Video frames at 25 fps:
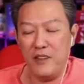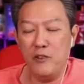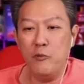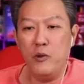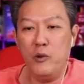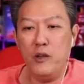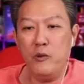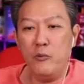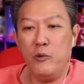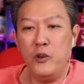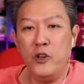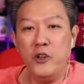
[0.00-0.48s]
we
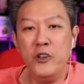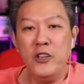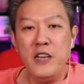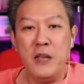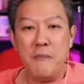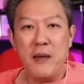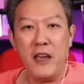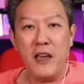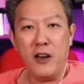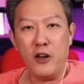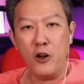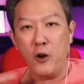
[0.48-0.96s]
don't
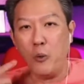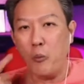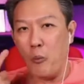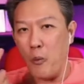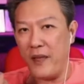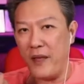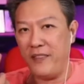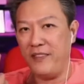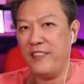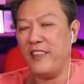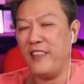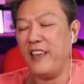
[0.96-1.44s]
depend on
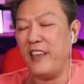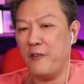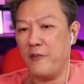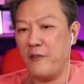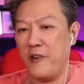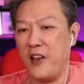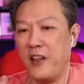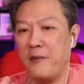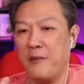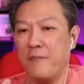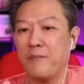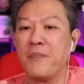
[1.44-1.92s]
one thing,
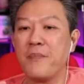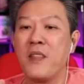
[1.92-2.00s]
right?